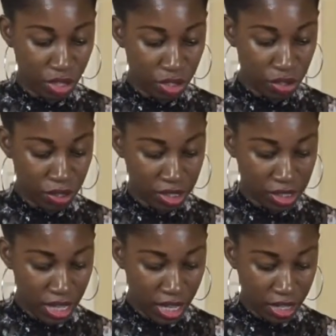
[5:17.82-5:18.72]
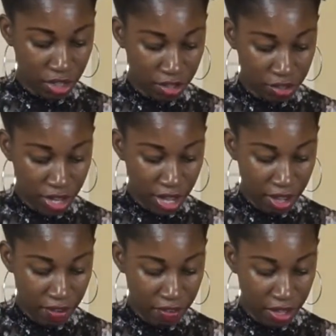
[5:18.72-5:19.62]
you can take your
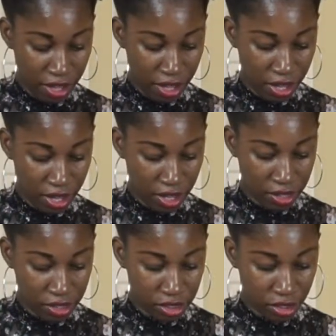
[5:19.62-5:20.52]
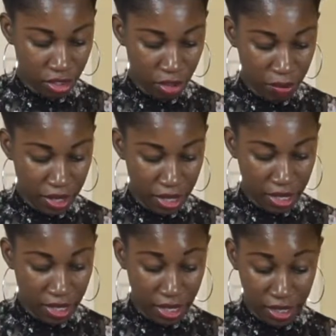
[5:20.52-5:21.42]
knife and go in
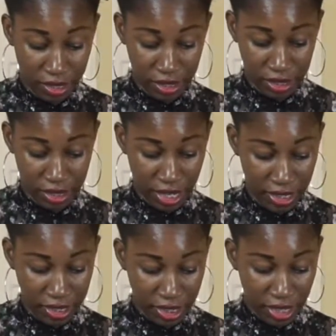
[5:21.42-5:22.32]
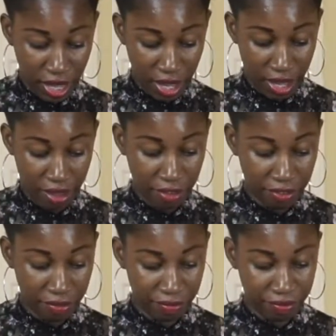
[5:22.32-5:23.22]
and slice it in half
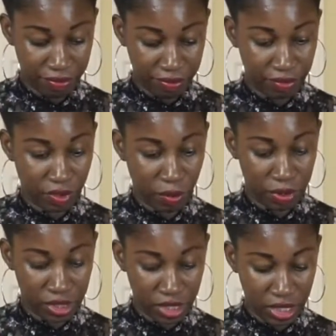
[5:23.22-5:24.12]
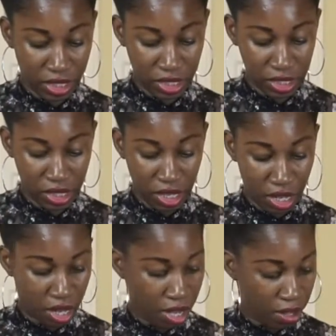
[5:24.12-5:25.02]
once again.
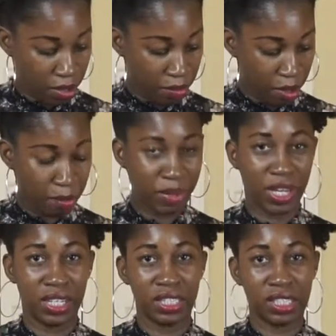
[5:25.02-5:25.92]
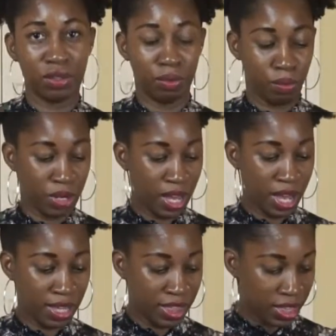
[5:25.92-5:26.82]
But when
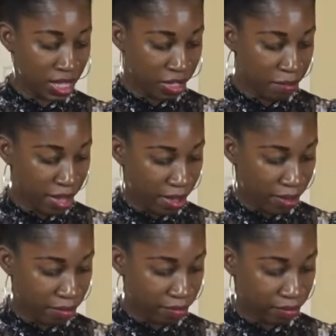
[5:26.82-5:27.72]
I think about